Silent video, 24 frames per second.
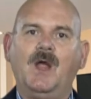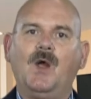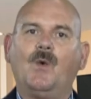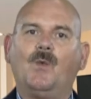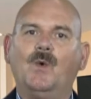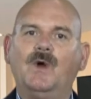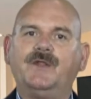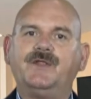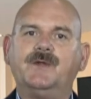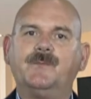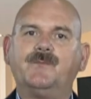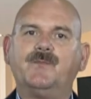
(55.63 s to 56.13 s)

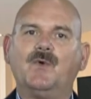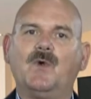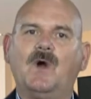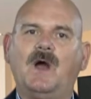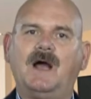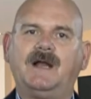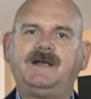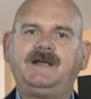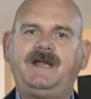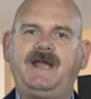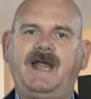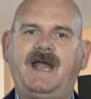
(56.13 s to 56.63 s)
What the
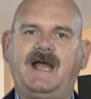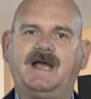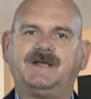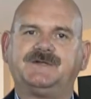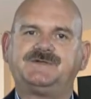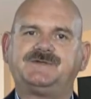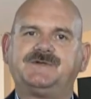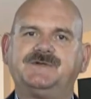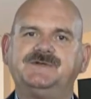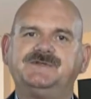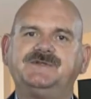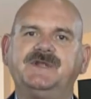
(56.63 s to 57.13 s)

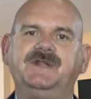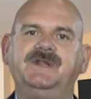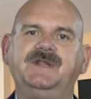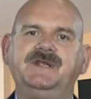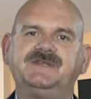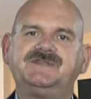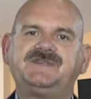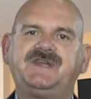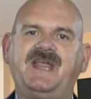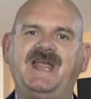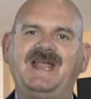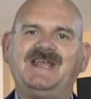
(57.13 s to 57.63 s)
broadcasters in
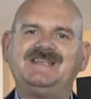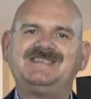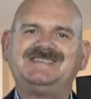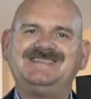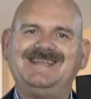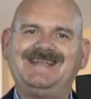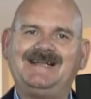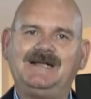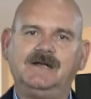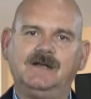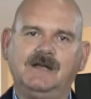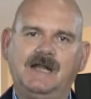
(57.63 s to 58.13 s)
this case
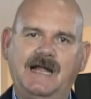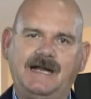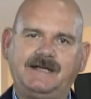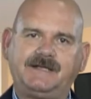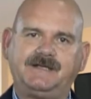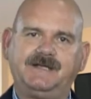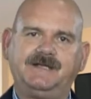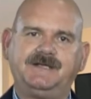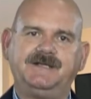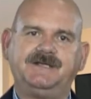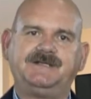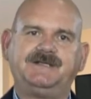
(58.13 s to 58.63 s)

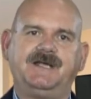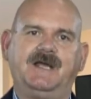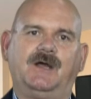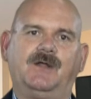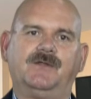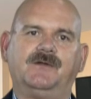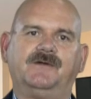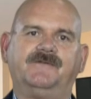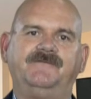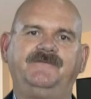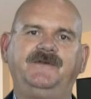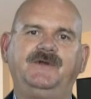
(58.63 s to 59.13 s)
neglected to tell
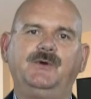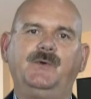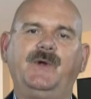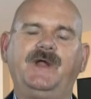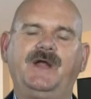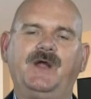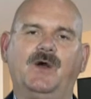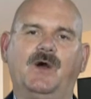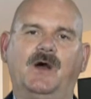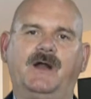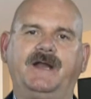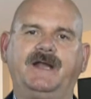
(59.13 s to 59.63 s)
their
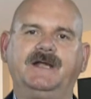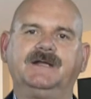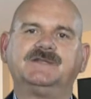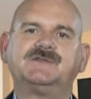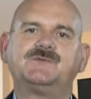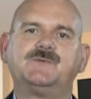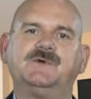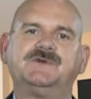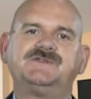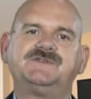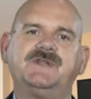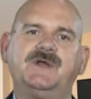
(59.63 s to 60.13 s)
viewing
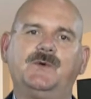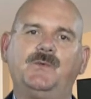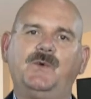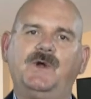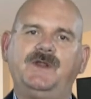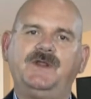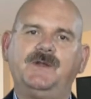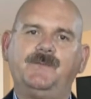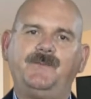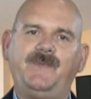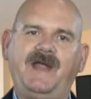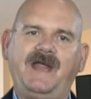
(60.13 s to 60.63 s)
audience was that
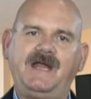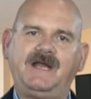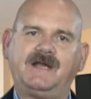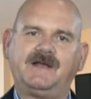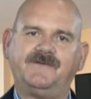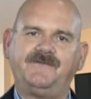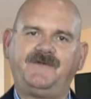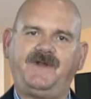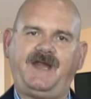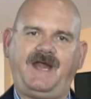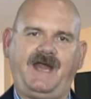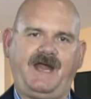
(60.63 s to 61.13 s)
when the Bank
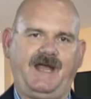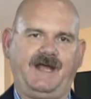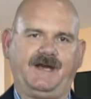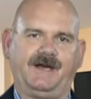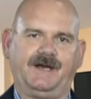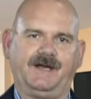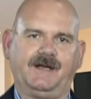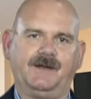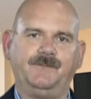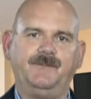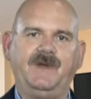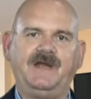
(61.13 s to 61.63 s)
of
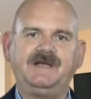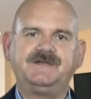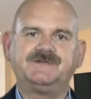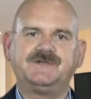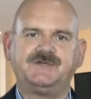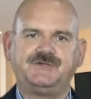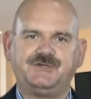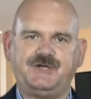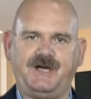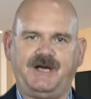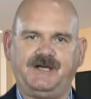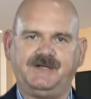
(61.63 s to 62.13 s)
Canada makes a
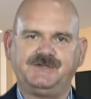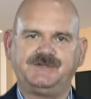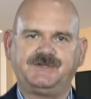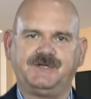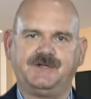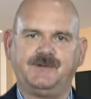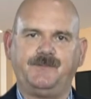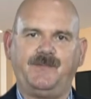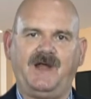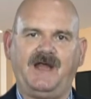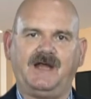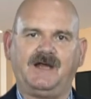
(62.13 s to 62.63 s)
change to
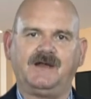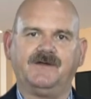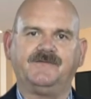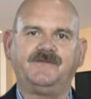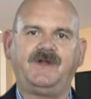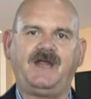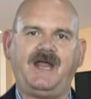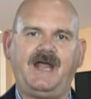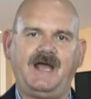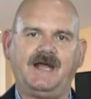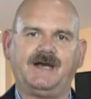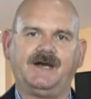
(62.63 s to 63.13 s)
the Bank of
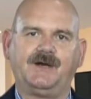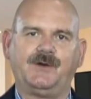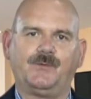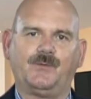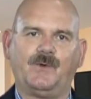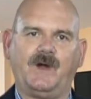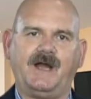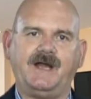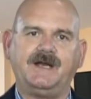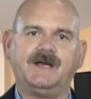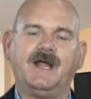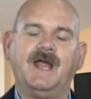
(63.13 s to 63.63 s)
Canada
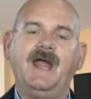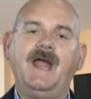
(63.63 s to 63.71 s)
rate,